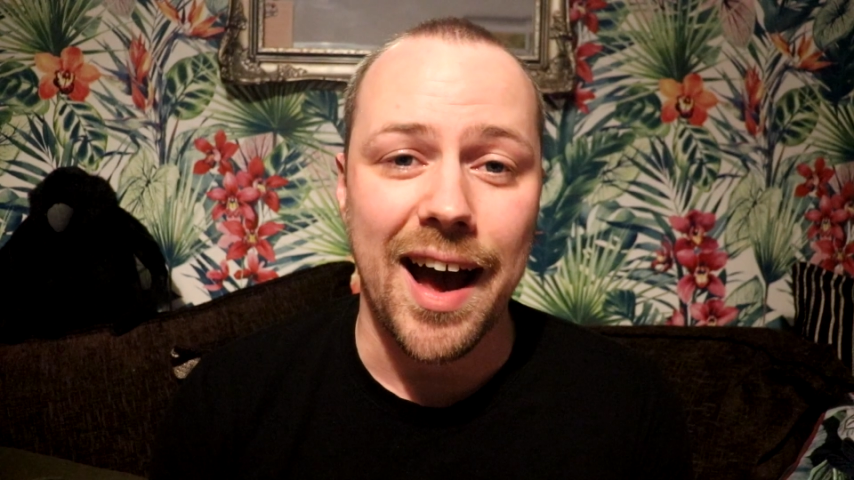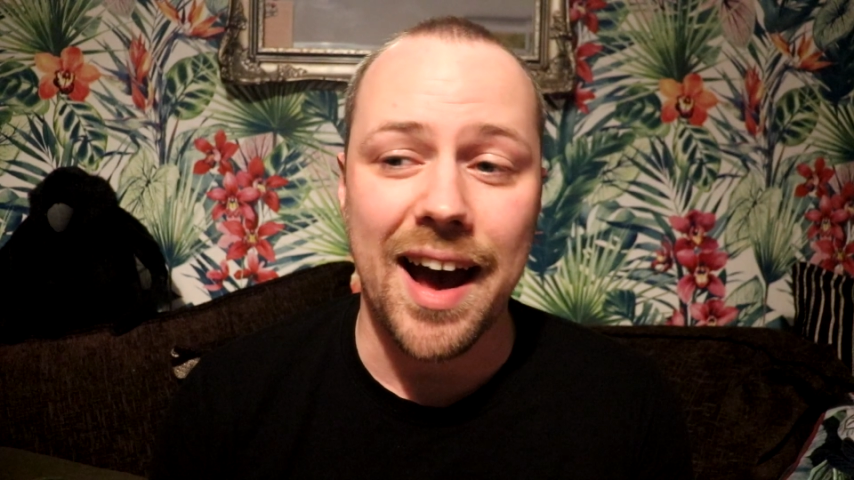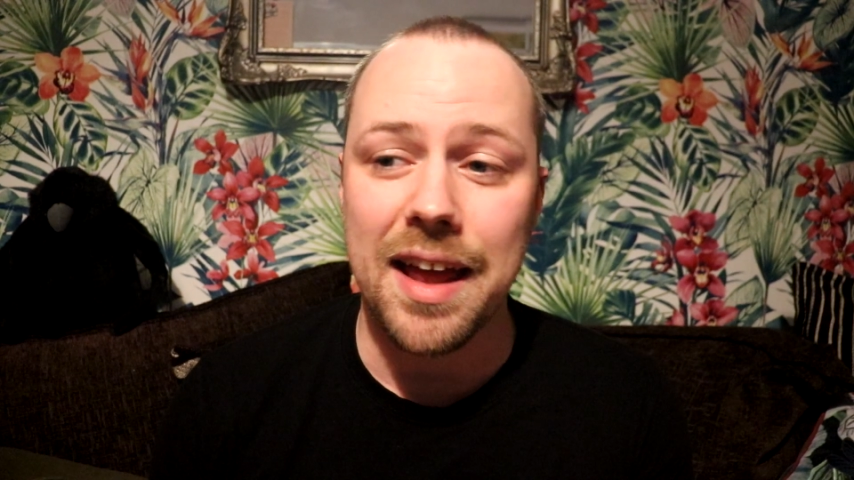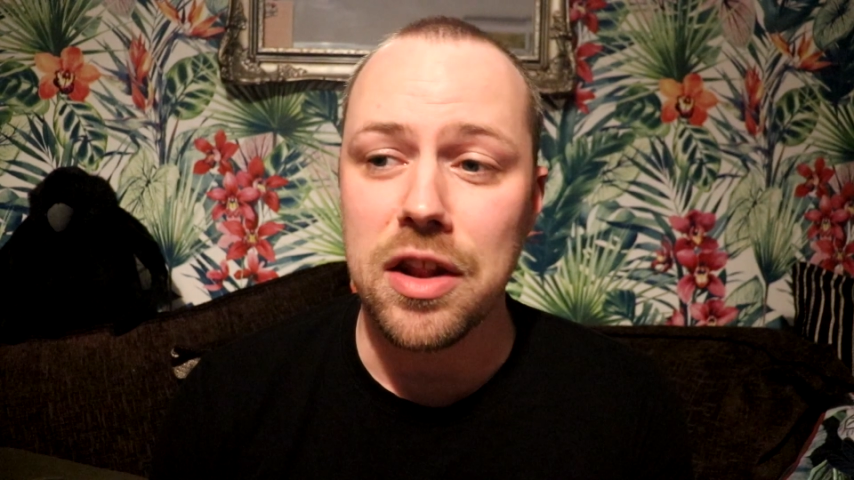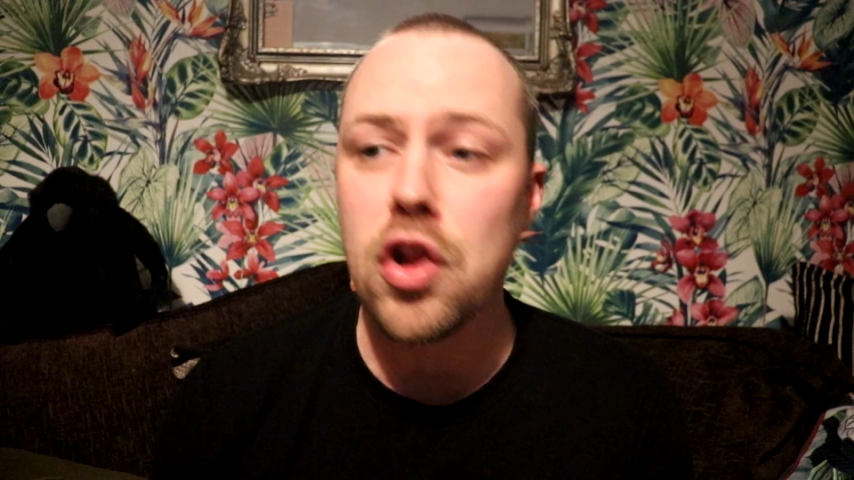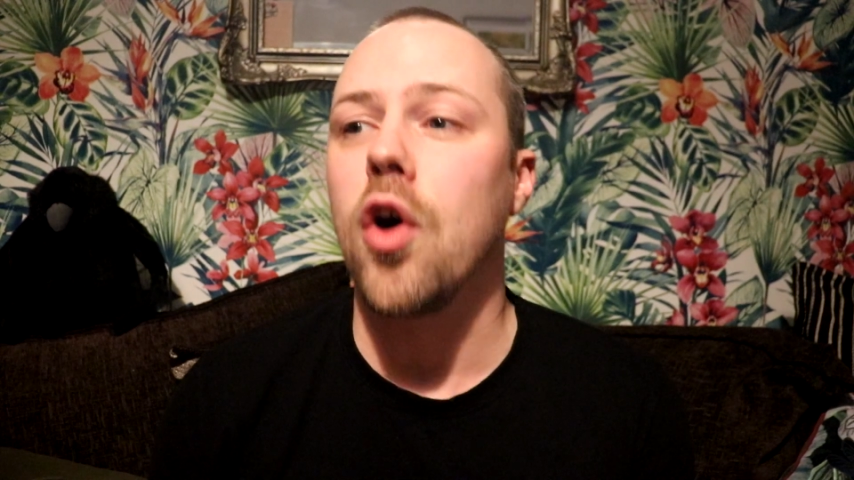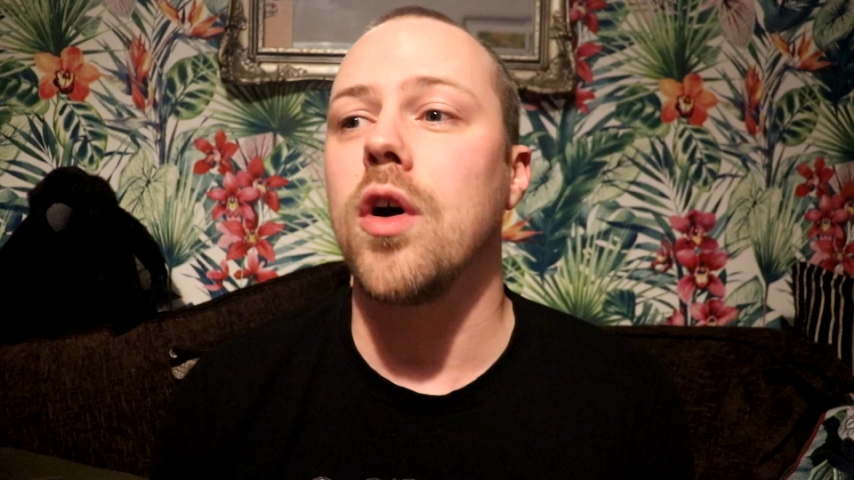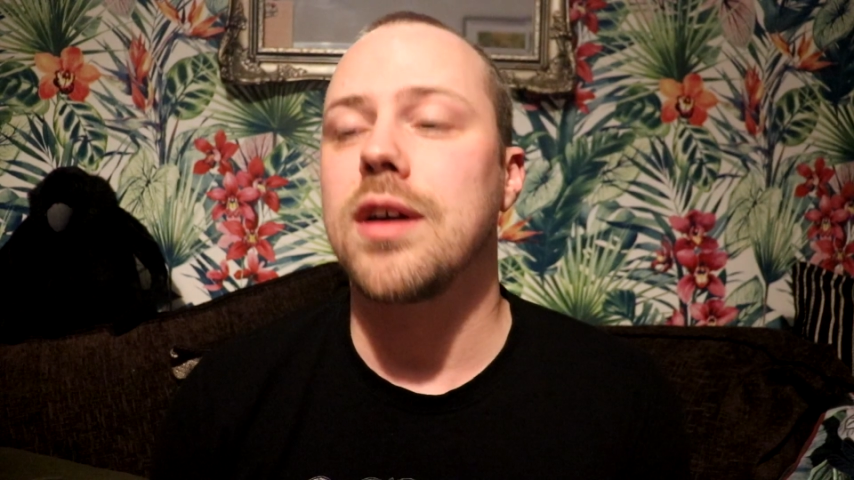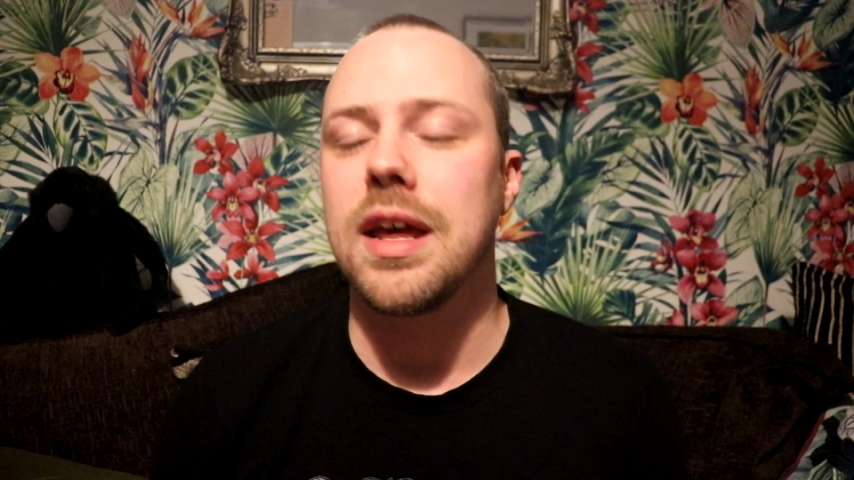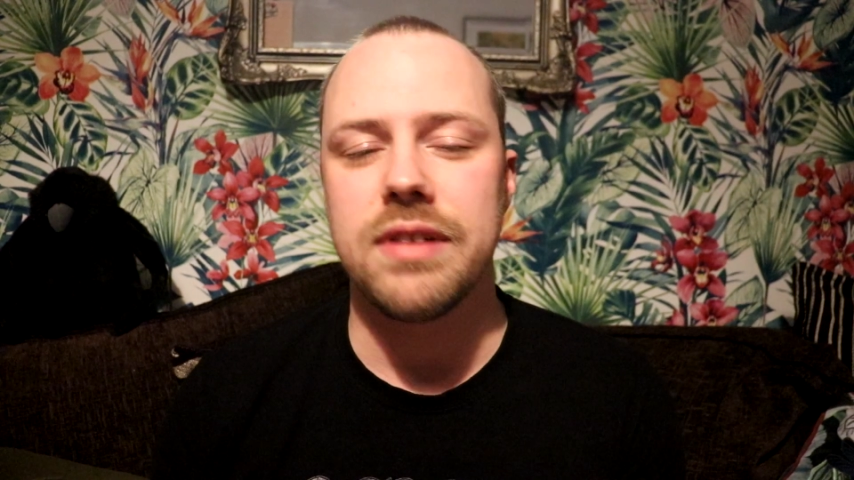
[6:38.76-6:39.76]
and
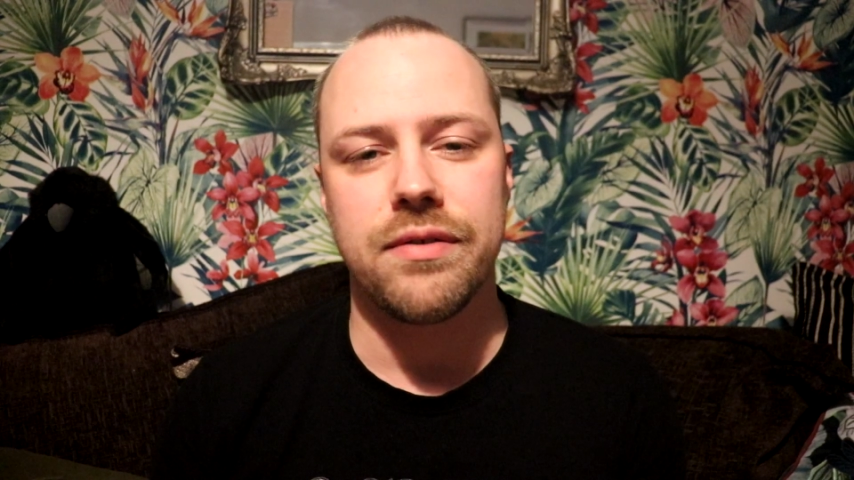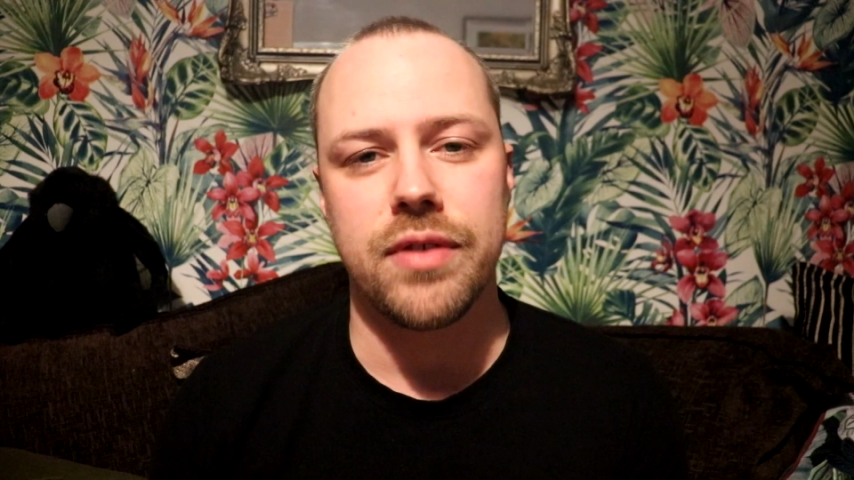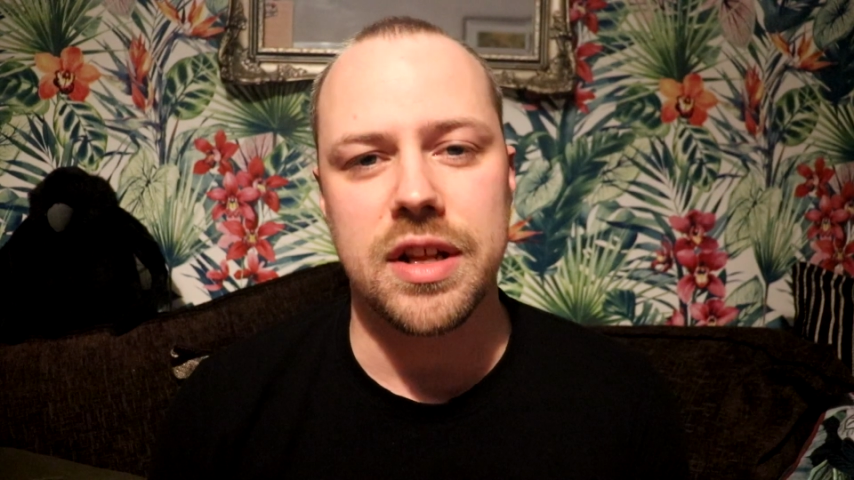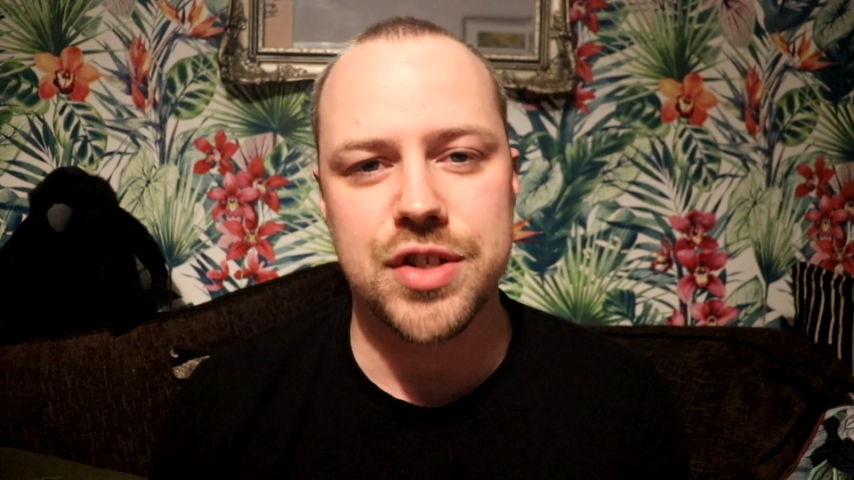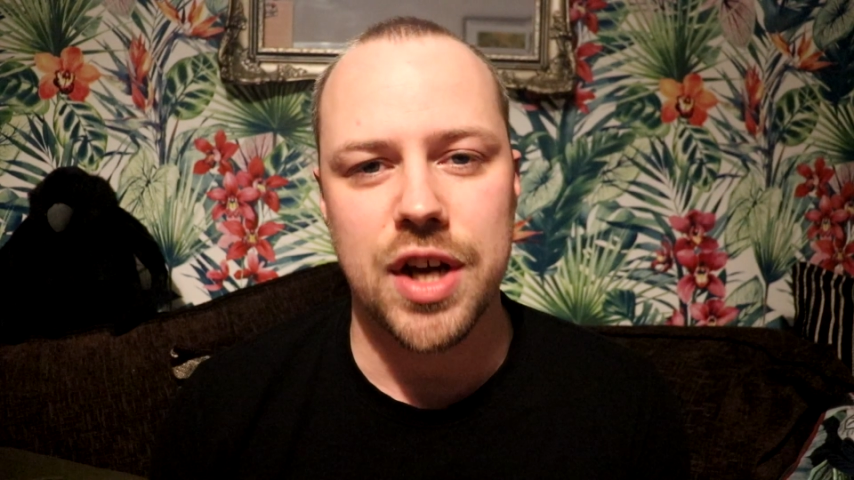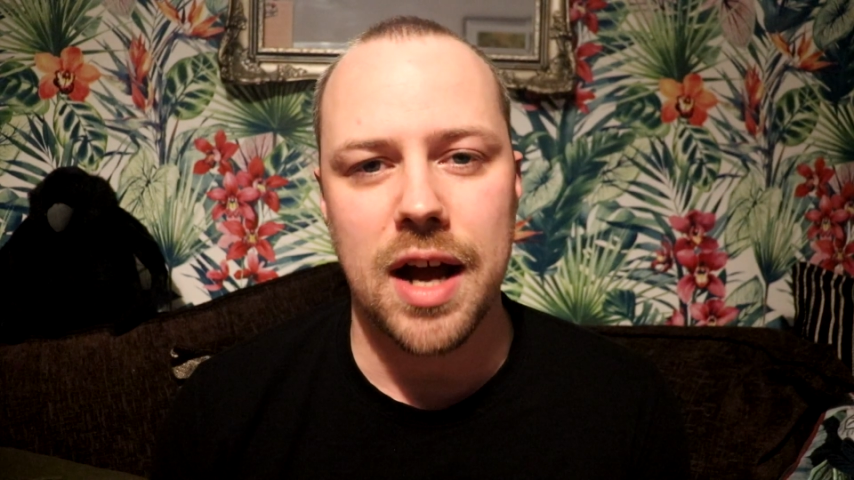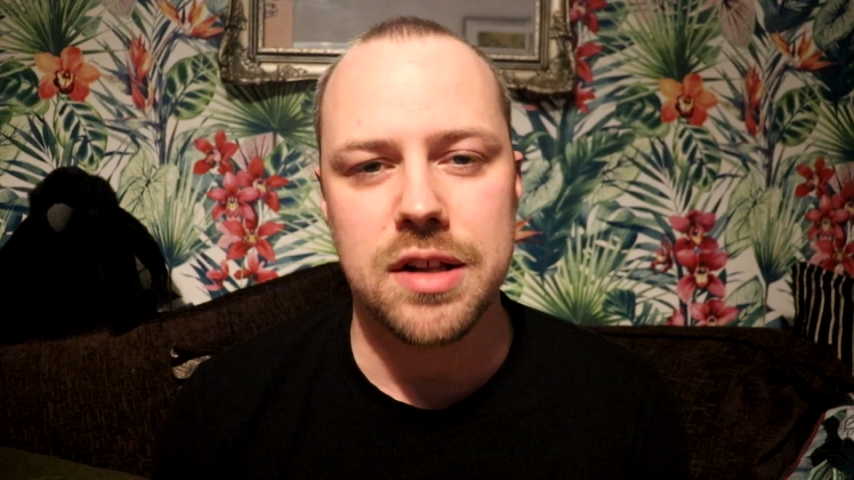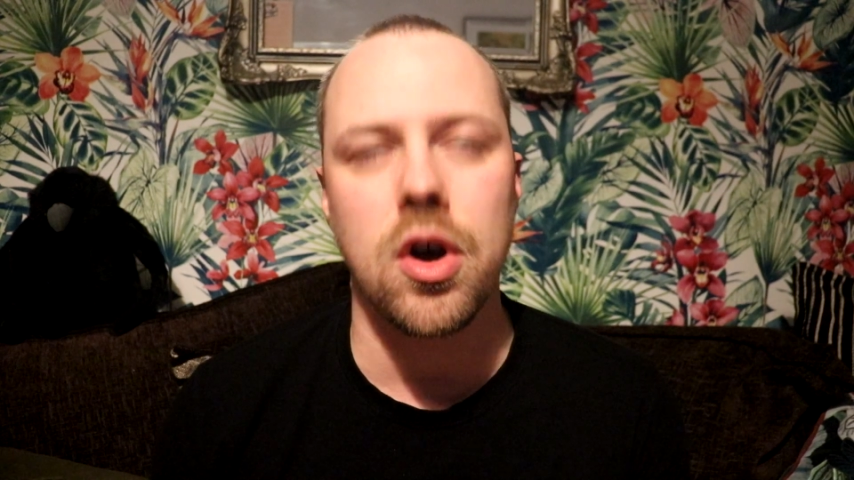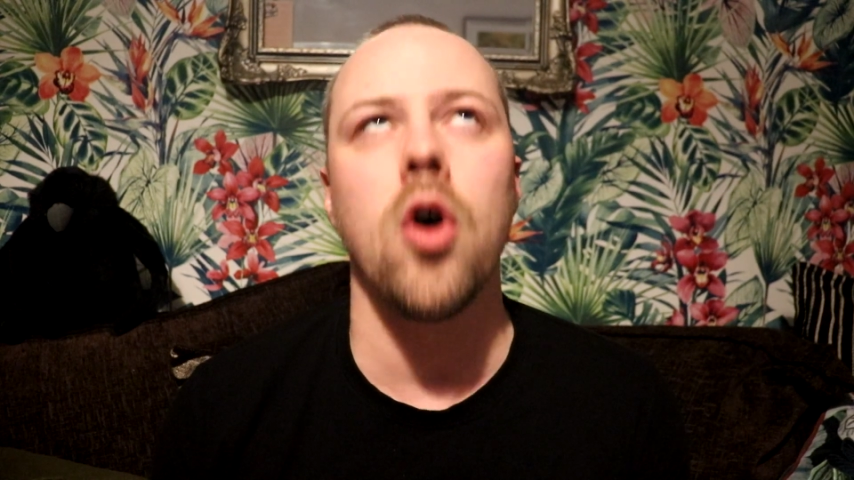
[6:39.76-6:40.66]
not give everything a chance.